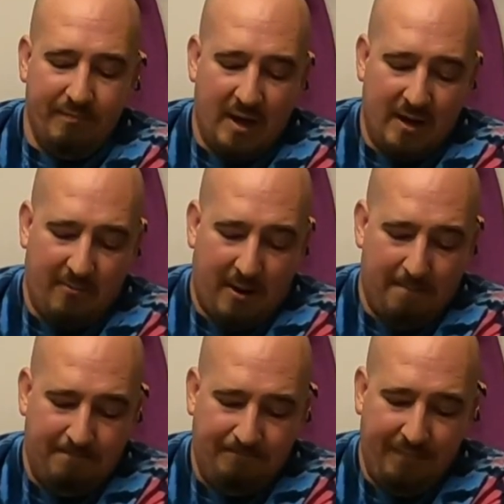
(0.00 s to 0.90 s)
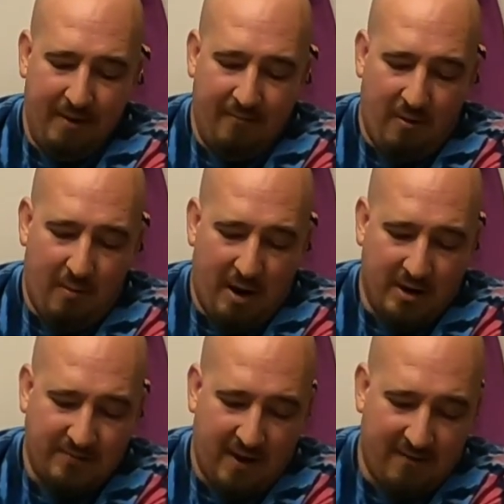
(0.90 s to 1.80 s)
Anyway, full
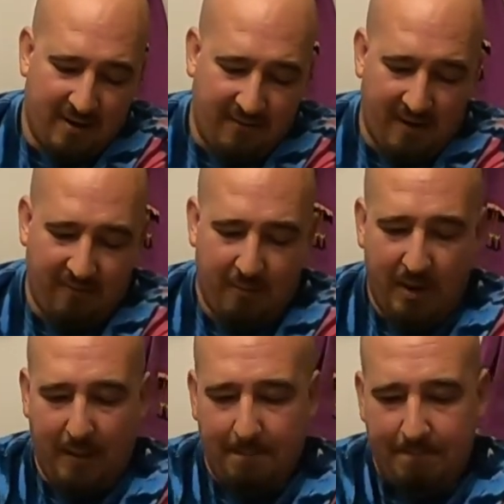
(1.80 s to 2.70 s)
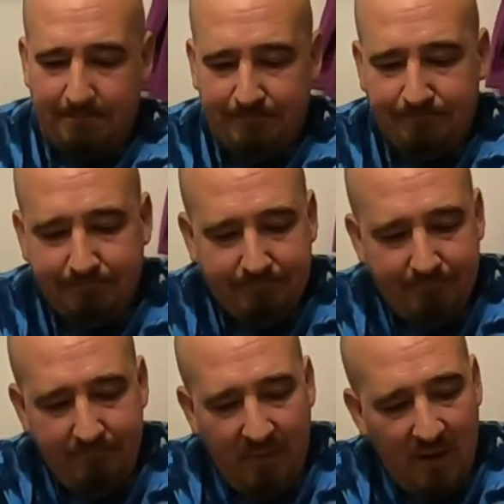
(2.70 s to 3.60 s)
marks, five out of five for me.
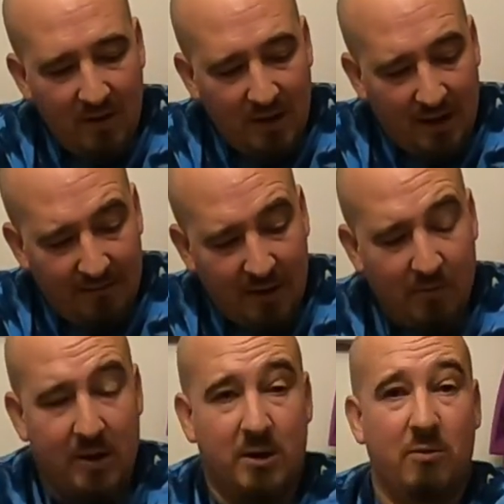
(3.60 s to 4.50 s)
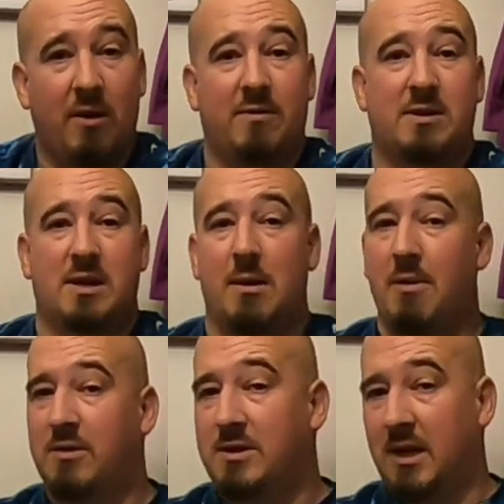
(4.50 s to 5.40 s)
Love to hear what you have to say
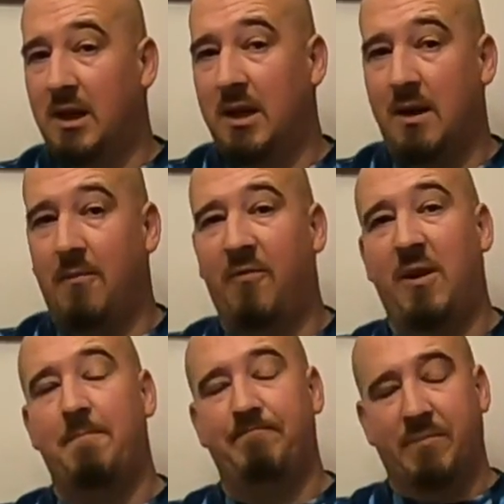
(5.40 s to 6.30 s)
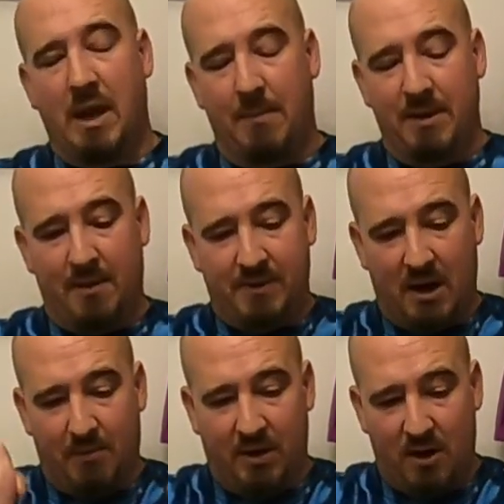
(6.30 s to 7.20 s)
about Suddenly Comfy. Hit me up
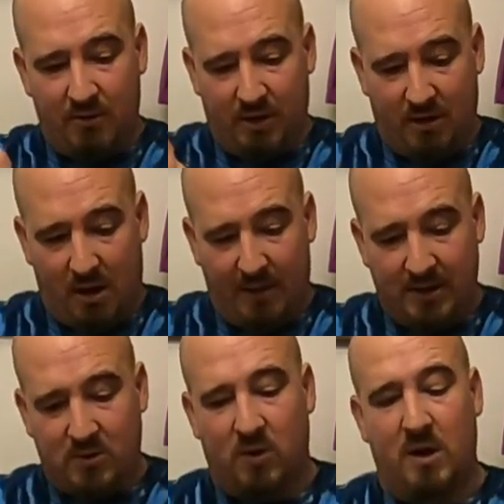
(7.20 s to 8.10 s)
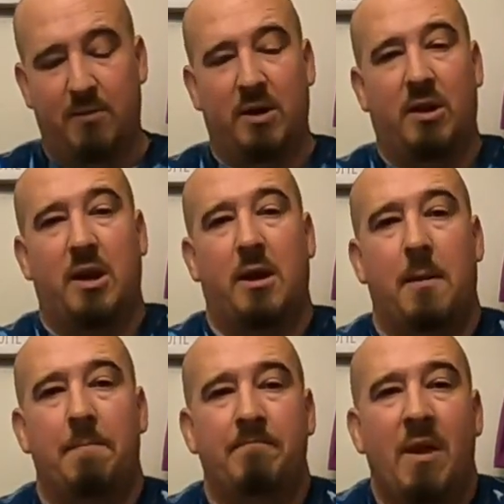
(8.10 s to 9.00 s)
down below in the comments or the email
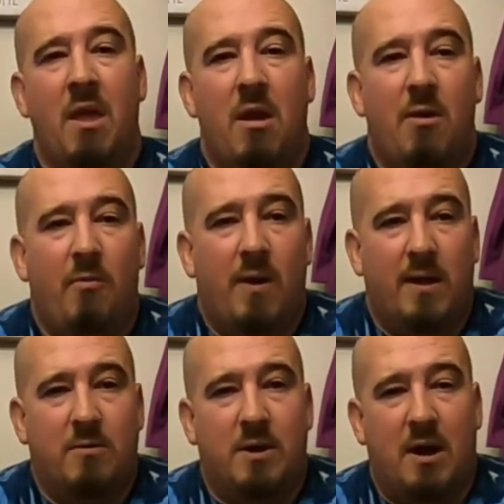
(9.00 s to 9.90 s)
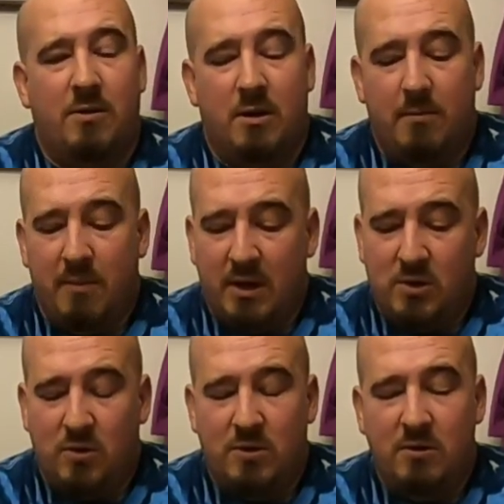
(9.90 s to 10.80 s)
link. While you're down there, make
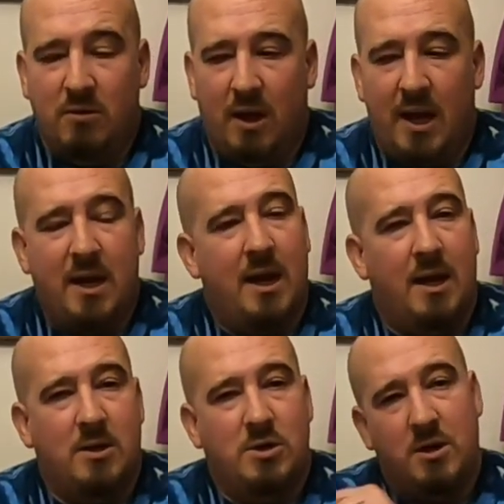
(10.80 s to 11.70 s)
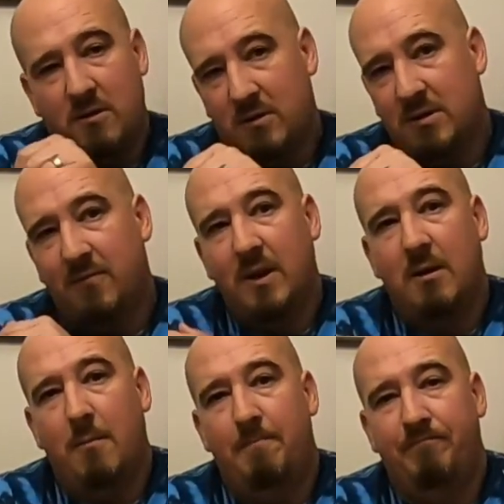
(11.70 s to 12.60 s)
sure to like and share this
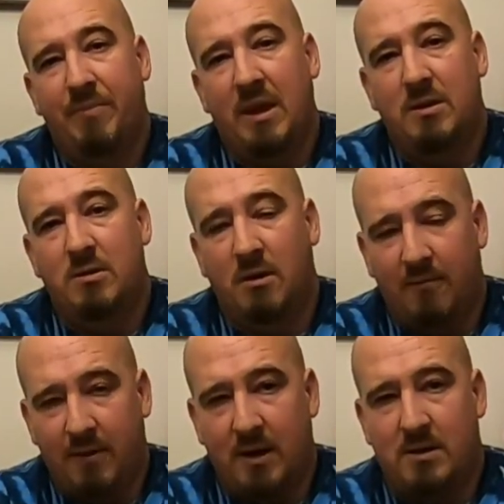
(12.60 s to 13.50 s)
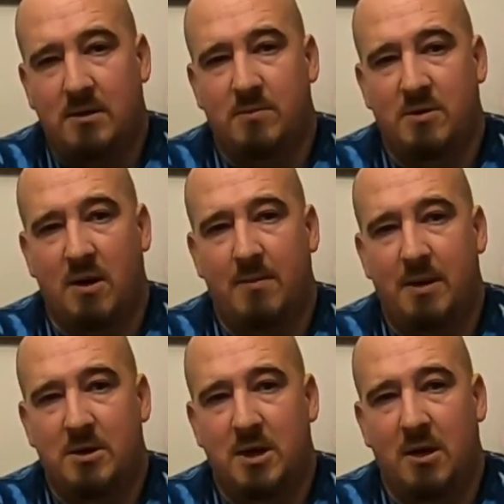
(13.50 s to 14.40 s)
video. And don't forget to subscribe
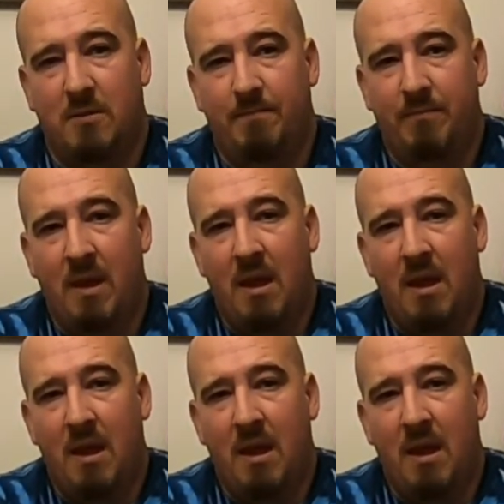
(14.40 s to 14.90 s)
to the channel.